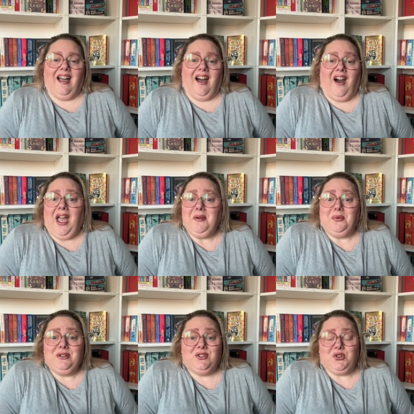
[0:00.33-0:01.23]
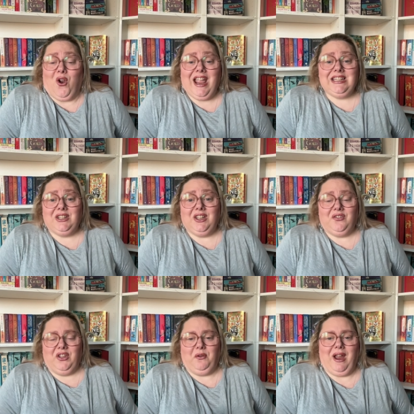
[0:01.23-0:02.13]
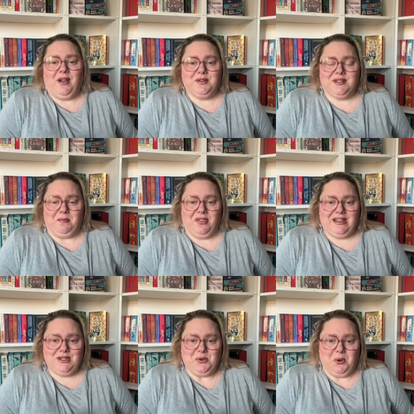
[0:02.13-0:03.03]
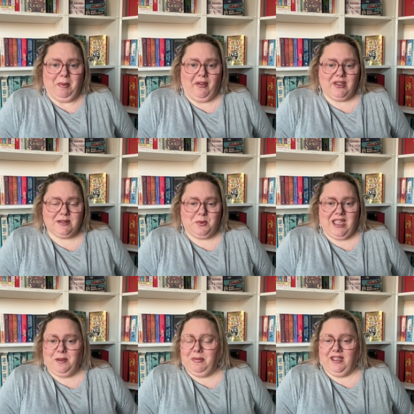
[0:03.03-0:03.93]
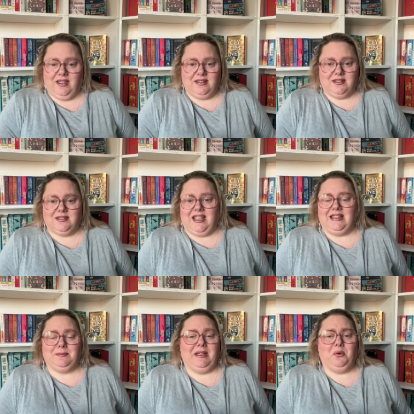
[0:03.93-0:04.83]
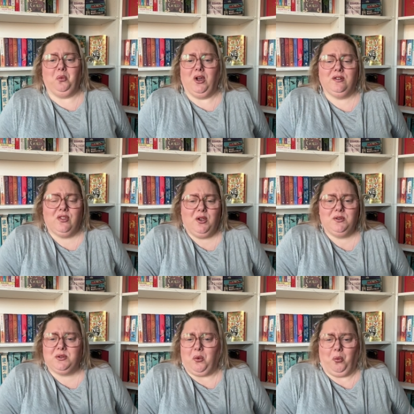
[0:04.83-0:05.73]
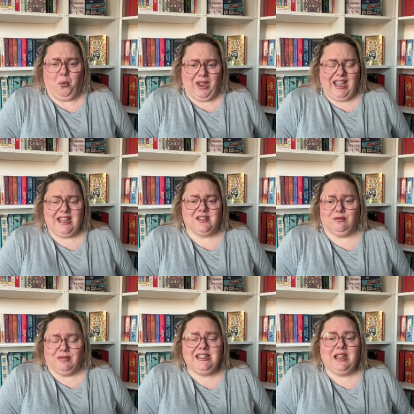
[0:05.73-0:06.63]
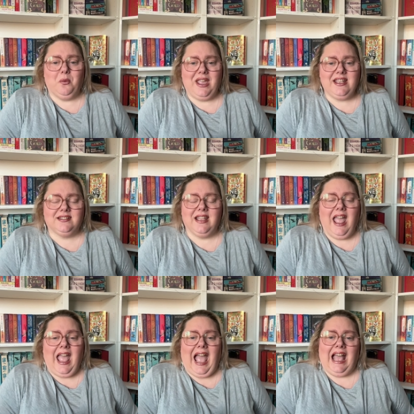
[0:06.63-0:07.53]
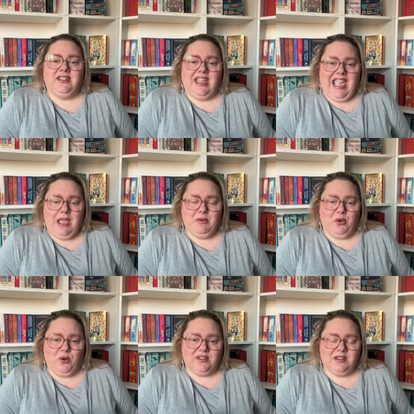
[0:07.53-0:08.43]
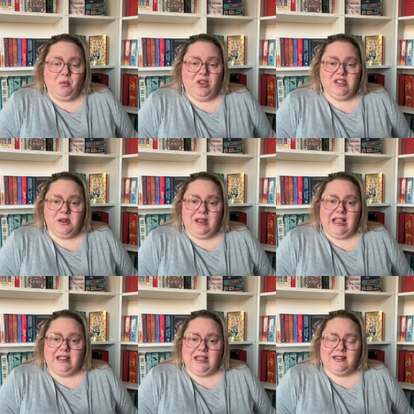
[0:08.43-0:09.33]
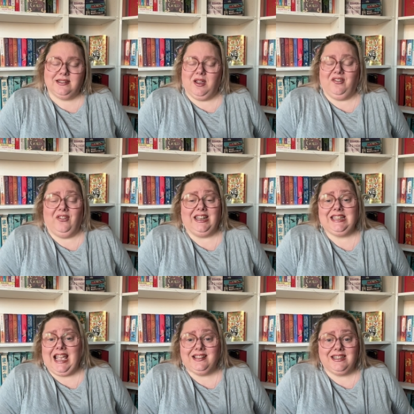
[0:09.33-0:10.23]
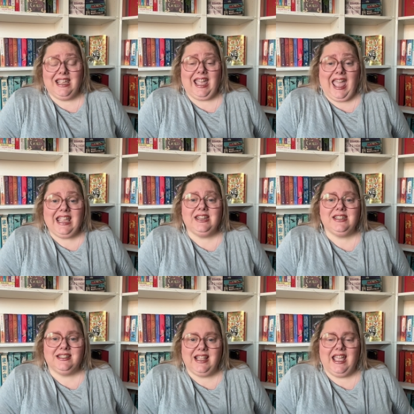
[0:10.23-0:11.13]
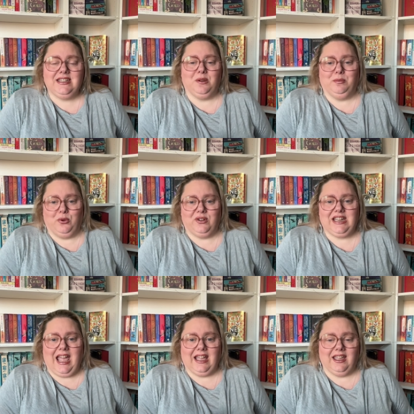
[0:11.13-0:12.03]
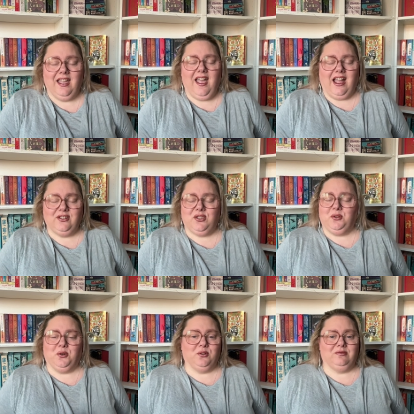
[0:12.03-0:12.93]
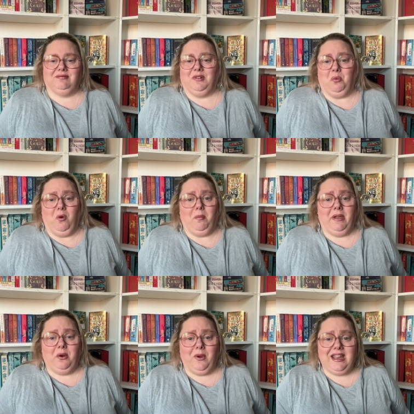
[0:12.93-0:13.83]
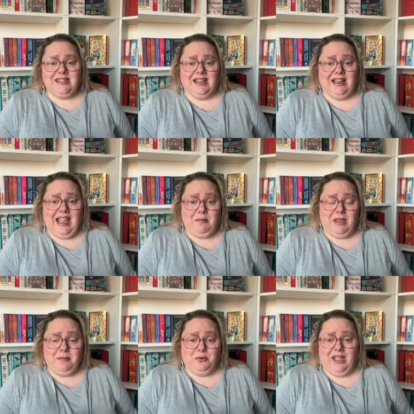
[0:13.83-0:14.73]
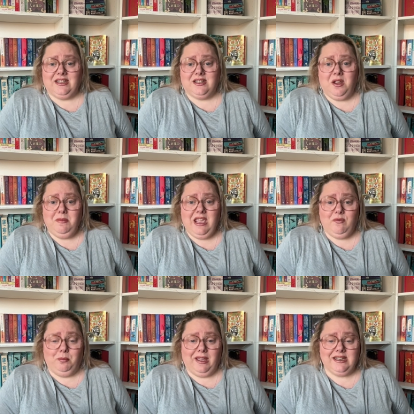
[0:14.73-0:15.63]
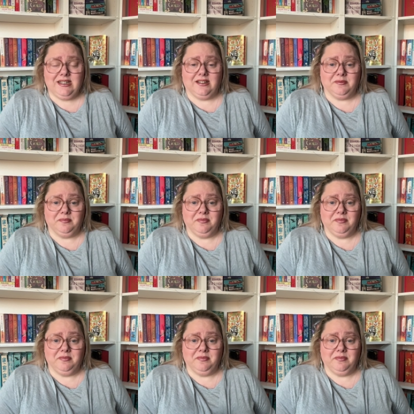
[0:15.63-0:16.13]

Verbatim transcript: I was trying to figure out something to talk about this week because it's been one of those weird reading weeks, and I came across someone doing this fantastic A to Z book tag and thought, what better way to let people get to know me even better?